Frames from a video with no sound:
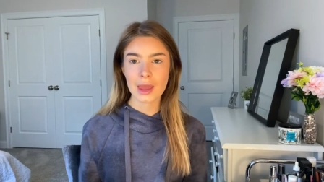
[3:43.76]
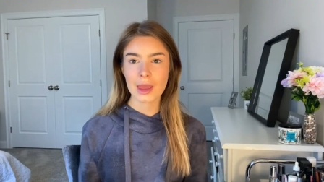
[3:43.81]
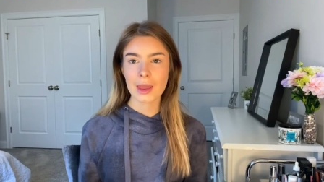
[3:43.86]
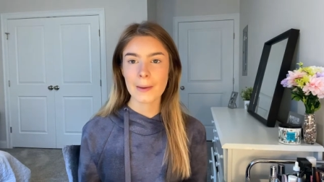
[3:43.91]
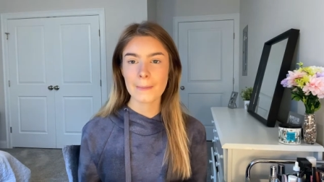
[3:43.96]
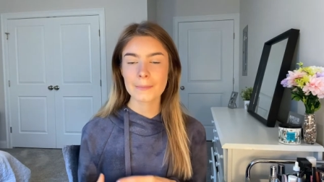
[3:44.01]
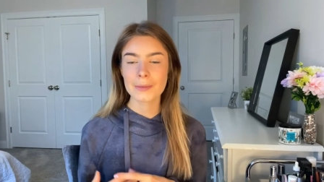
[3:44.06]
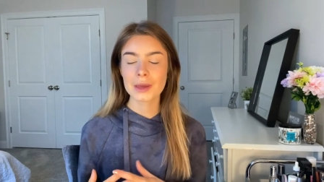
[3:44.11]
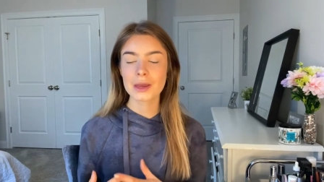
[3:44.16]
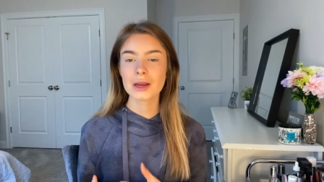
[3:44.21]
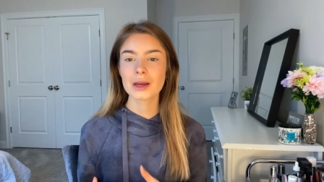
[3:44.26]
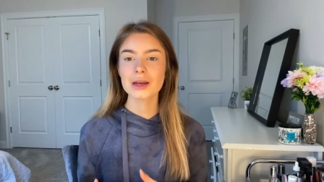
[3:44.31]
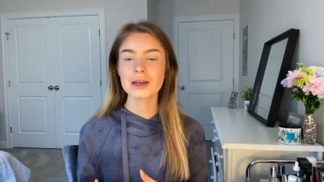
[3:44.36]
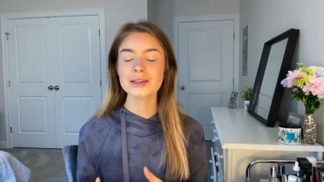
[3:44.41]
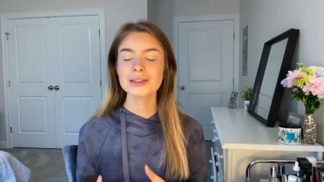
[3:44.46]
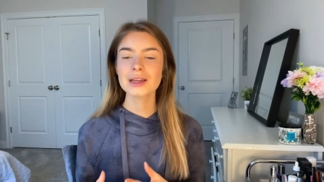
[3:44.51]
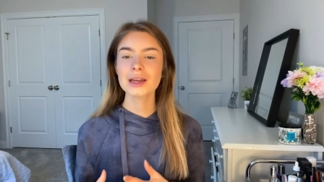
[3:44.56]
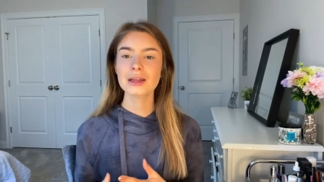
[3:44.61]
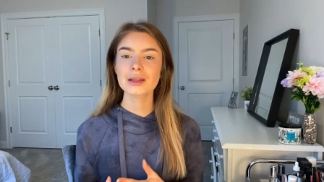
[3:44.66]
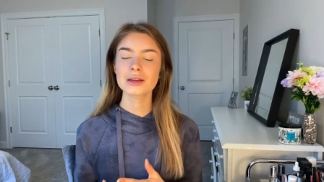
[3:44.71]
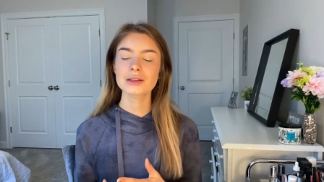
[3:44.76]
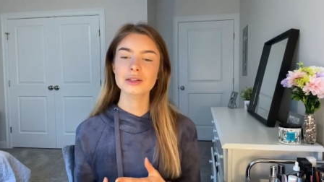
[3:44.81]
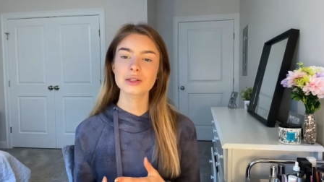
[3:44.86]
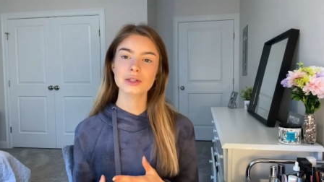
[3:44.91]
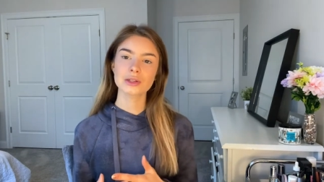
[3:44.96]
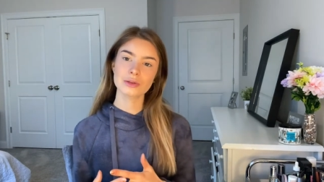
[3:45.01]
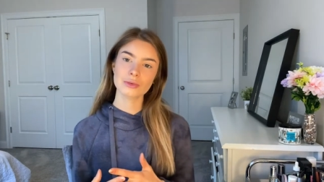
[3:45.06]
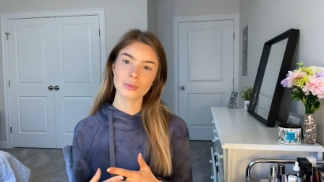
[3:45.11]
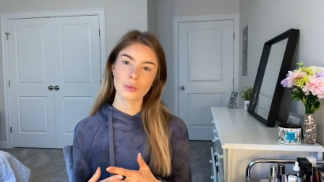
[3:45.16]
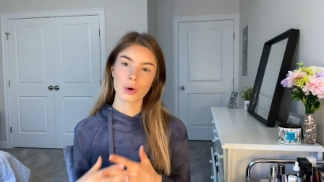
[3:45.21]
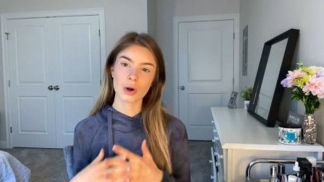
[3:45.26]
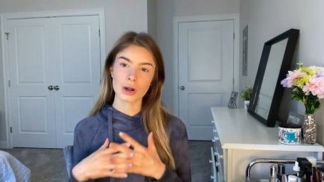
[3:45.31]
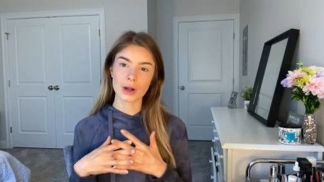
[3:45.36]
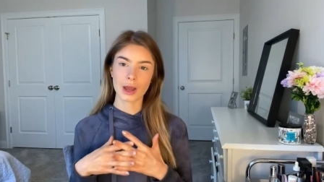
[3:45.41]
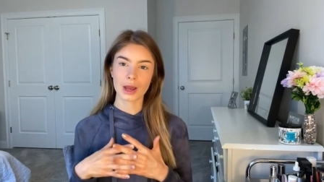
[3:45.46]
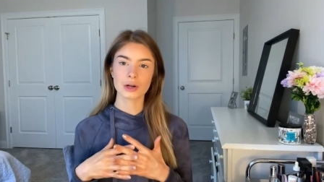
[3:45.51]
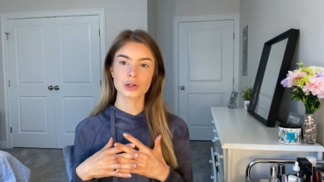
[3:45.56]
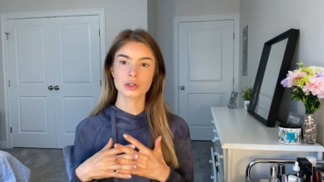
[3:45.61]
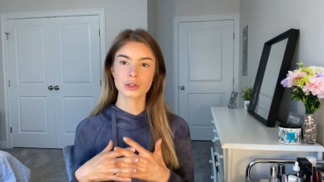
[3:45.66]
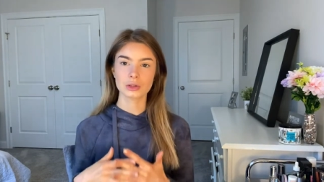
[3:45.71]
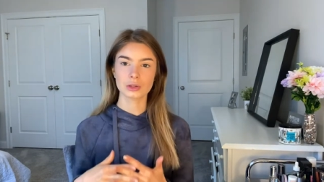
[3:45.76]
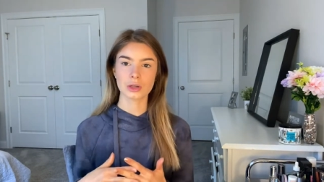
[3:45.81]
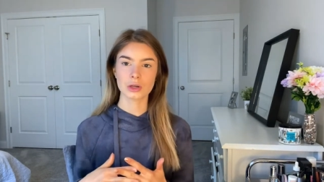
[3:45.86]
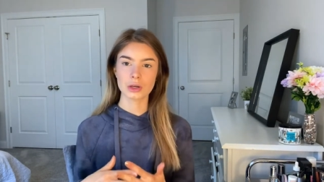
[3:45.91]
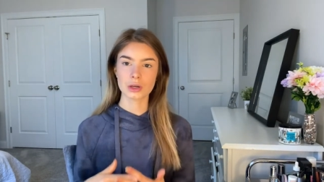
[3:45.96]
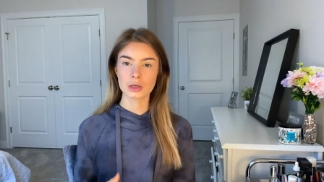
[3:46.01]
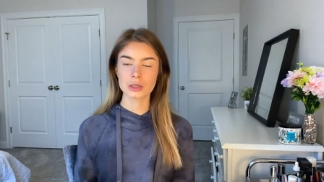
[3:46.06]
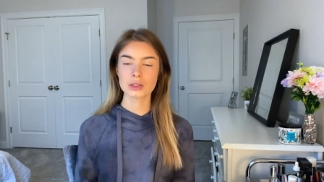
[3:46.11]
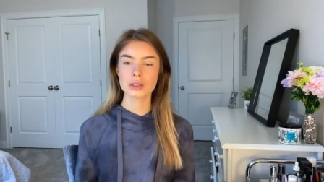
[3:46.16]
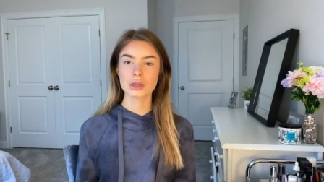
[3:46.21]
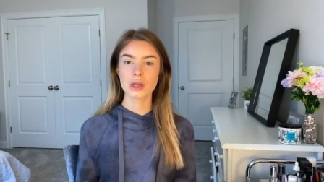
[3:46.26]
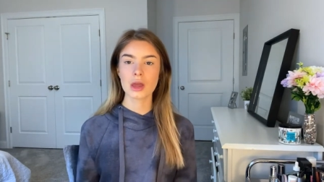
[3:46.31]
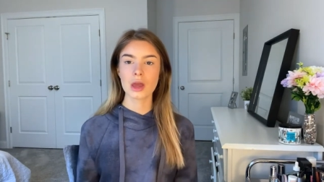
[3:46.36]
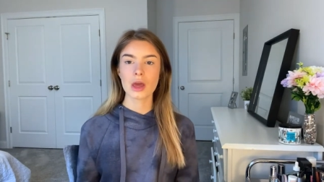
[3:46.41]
And because I like to do more natural looks,